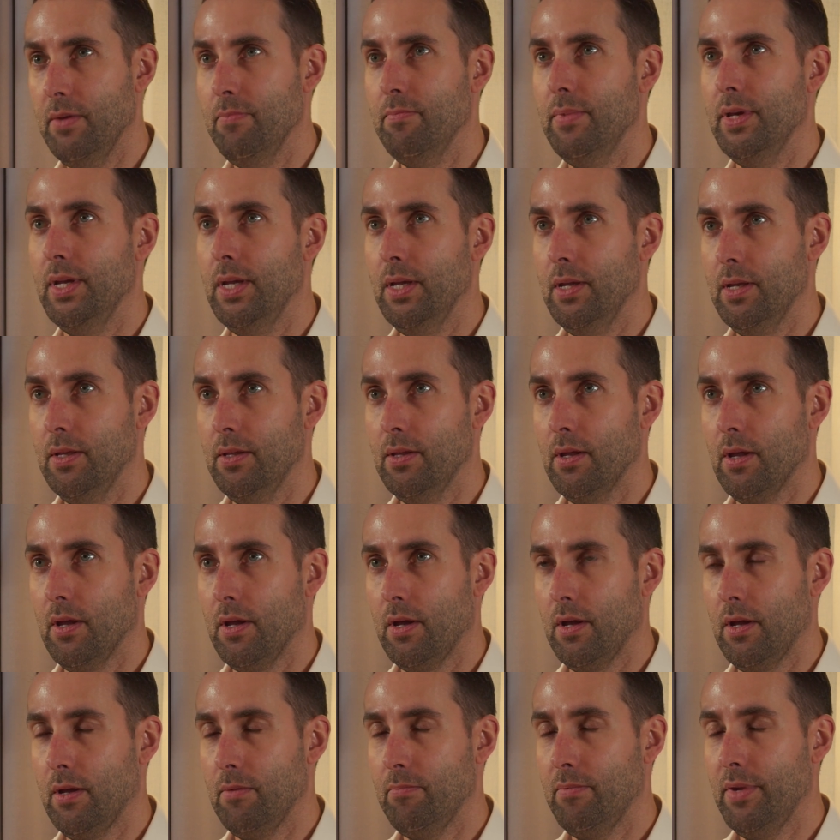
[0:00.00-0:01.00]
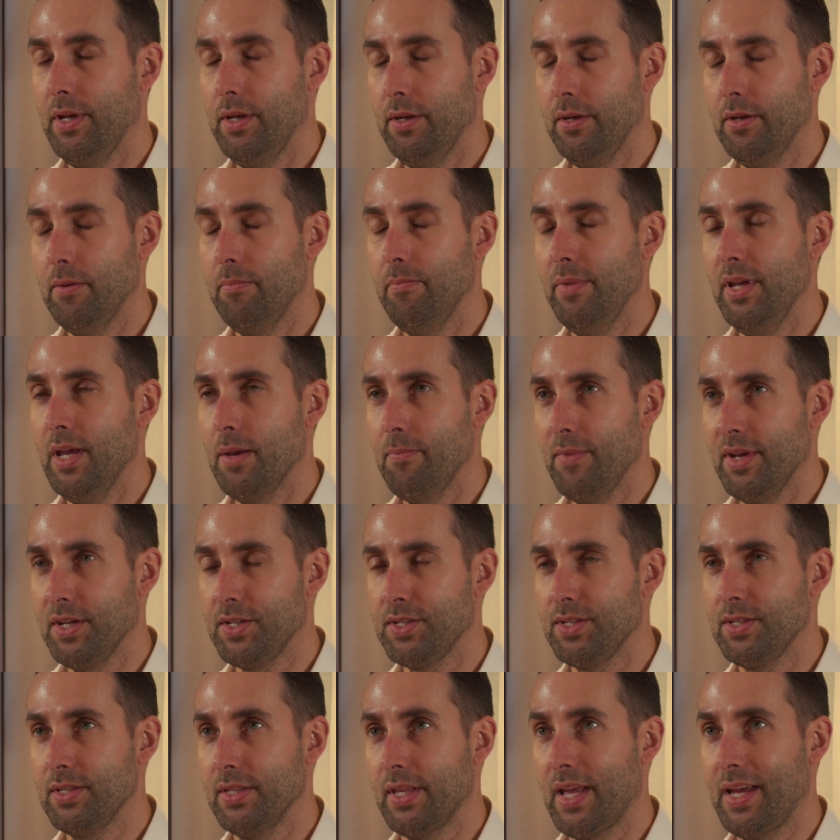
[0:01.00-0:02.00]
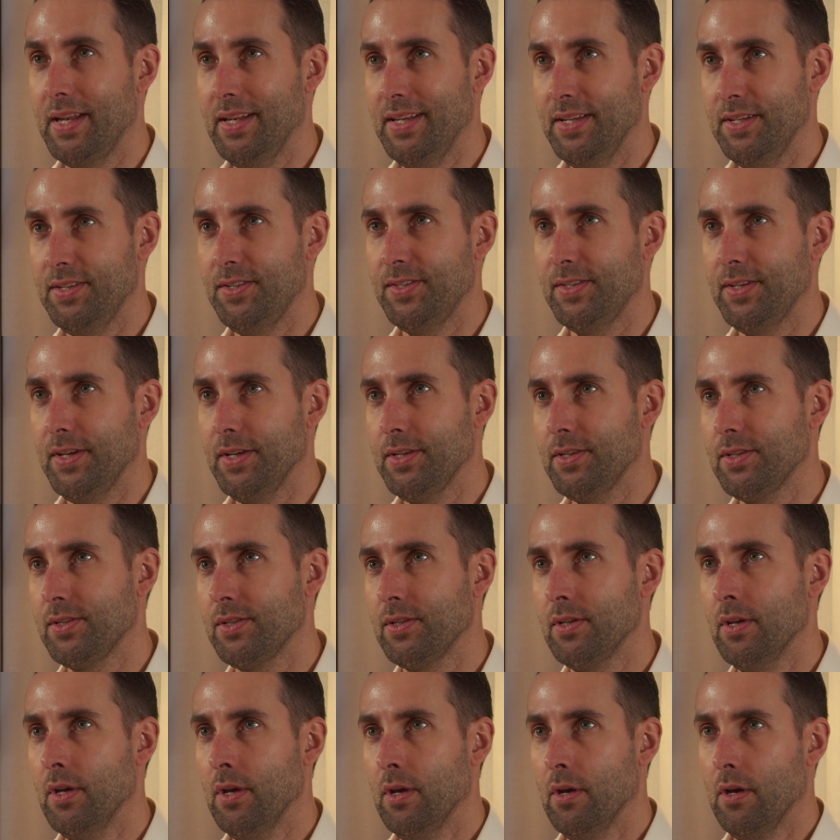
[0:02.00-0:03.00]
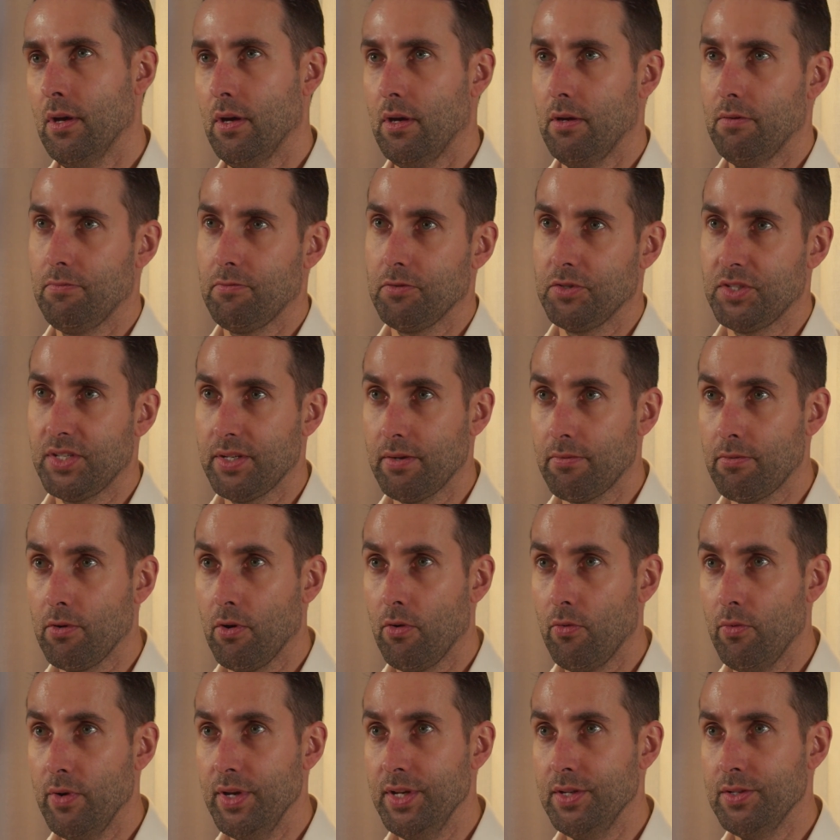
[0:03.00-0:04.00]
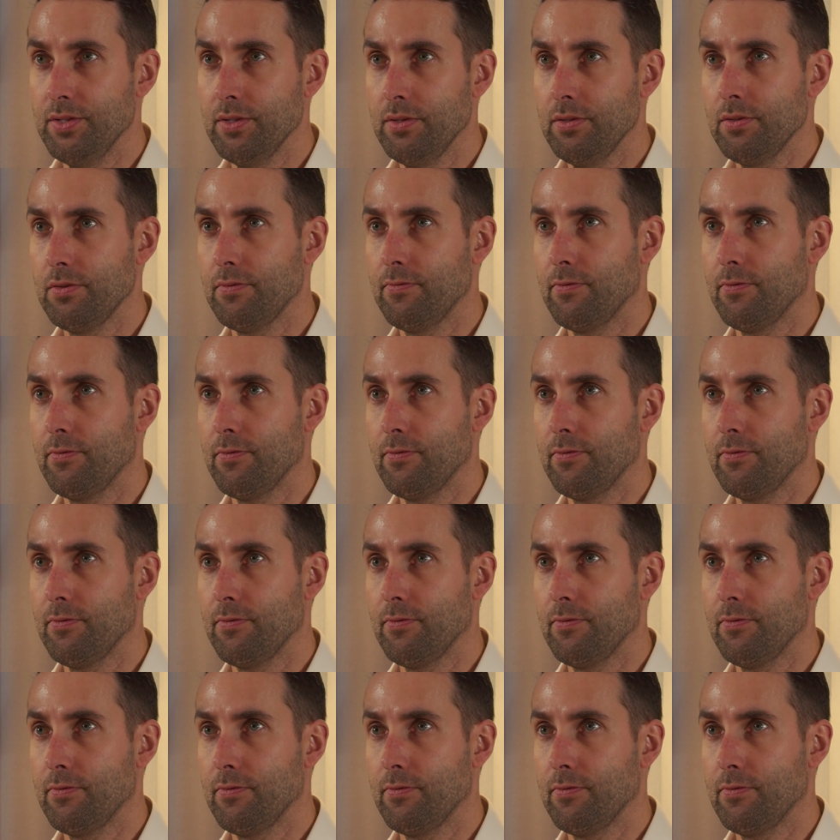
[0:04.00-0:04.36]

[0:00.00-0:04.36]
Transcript: been the BMX 96 for several reasons.